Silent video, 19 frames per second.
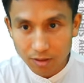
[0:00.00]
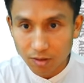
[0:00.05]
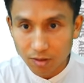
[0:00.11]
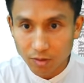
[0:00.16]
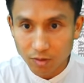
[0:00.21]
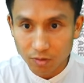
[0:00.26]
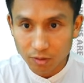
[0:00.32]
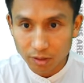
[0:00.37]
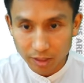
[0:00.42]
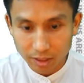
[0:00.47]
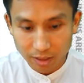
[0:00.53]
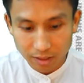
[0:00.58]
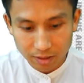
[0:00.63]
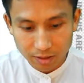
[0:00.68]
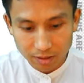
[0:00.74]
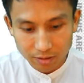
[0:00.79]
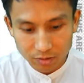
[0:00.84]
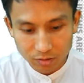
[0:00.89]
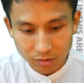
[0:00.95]
Okay,
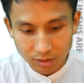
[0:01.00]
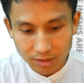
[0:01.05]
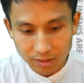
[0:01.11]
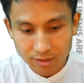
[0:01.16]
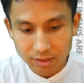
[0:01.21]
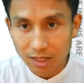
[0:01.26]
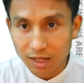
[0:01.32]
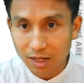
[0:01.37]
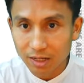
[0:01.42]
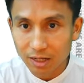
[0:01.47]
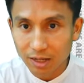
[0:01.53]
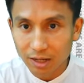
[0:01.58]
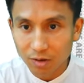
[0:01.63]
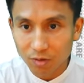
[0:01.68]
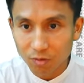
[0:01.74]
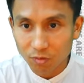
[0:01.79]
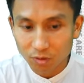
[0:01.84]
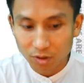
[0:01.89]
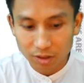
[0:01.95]
so that's line
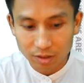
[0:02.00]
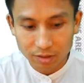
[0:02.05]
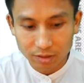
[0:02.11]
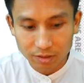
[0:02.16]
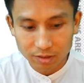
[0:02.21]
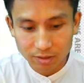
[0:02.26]
L1.